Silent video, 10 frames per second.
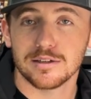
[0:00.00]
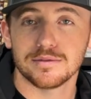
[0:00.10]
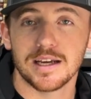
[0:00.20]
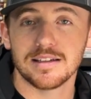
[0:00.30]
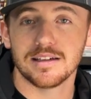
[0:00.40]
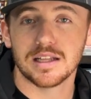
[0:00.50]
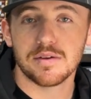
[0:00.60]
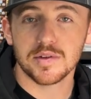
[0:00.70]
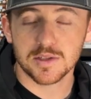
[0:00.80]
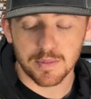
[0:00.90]
of
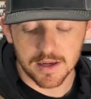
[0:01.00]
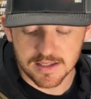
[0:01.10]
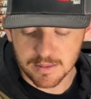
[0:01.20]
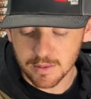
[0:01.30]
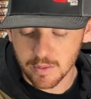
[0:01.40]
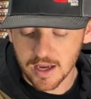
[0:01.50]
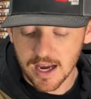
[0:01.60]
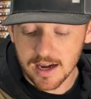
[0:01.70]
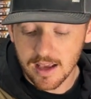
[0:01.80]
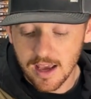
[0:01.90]
1911s, but it's something we
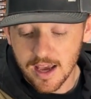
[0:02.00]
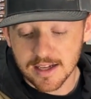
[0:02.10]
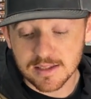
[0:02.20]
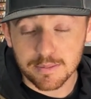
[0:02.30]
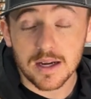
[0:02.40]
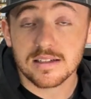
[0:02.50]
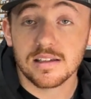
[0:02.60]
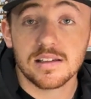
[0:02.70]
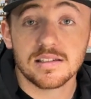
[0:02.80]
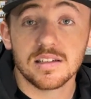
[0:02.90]
had. And
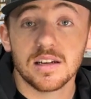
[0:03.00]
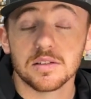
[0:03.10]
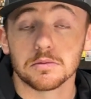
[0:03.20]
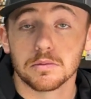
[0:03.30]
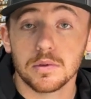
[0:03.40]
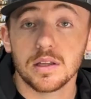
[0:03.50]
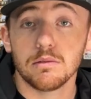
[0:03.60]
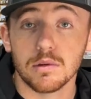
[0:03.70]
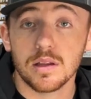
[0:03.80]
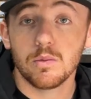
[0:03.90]
surprisingly, this thing does really,
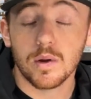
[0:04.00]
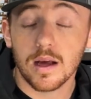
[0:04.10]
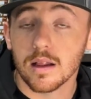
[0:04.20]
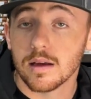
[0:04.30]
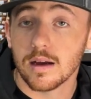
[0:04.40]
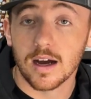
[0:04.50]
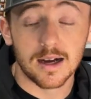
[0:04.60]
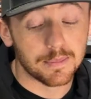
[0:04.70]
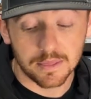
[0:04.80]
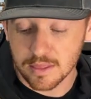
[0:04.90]
really well.
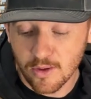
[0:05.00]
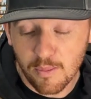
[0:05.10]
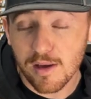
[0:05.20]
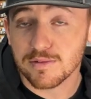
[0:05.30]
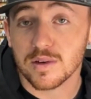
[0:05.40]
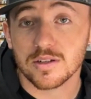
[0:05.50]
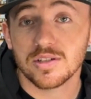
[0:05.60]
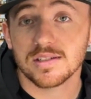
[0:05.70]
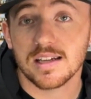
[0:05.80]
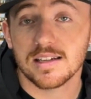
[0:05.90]
No
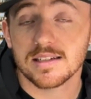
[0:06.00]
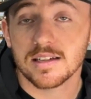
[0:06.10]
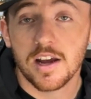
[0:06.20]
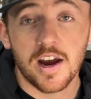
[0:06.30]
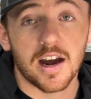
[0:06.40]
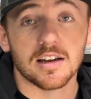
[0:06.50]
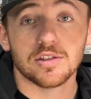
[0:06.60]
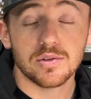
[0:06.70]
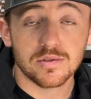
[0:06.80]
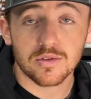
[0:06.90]
malfunctions on this, and it
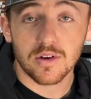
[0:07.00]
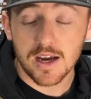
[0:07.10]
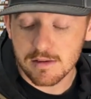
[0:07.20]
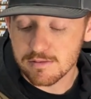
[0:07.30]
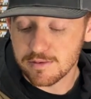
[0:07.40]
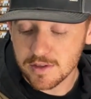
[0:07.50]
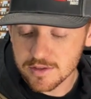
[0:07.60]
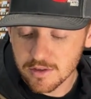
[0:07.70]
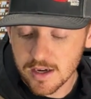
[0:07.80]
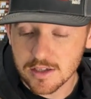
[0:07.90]
shoots great, feels
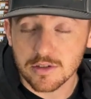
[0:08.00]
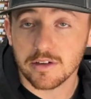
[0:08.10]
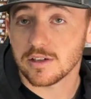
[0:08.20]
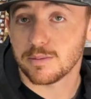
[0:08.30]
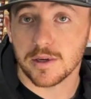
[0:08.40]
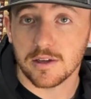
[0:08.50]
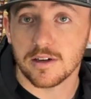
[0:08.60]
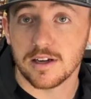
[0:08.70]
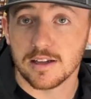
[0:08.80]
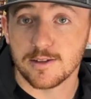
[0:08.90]
great, trigger's pretty good
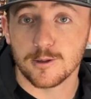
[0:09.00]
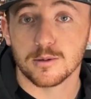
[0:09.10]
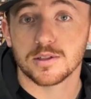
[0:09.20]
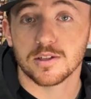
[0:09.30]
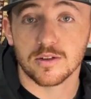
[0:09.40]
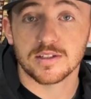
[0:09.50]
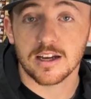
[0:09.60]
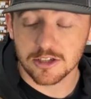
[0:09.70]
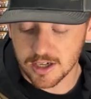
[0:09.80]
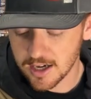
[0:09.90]
in it too. So it's
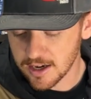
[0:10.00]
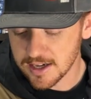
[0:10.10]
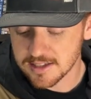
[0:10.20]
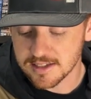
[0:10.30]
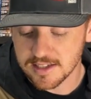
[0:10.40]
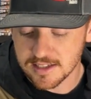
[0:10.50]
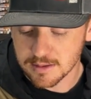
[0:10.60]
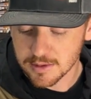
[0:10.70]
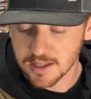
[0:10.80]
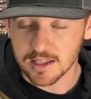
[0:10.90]
actually kind of nice to see
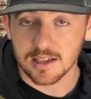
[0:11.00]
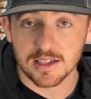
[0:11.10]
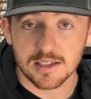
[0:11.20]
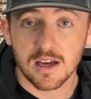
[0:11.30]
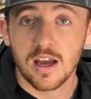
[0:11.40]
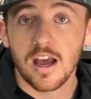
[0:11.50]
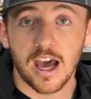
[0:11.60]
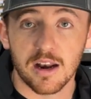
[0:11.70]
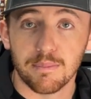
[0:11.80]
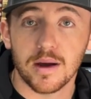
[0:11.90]
something like this
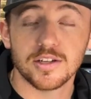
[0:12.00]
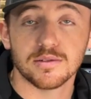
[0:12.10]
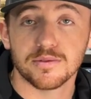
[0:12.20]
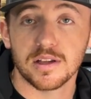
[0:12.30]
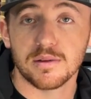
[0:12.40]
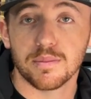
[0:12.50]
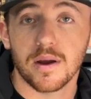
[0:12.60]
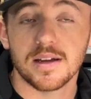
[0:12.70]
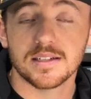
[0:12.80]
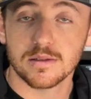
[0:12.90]
at a budget-friendly
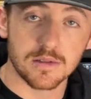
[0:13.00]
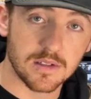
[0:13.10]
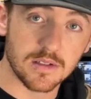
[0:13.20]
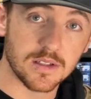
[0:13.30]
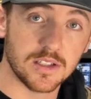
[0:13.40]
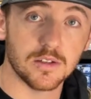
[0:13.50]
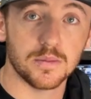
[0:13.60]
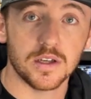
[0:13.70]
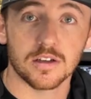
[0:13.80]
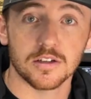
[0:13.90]
price, still
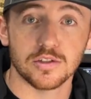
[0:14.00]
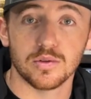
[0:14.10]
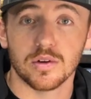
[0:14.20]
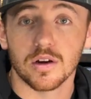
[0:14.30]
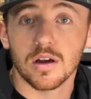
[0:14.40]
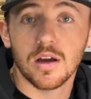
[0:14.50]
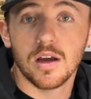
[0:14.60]
being a good shooter.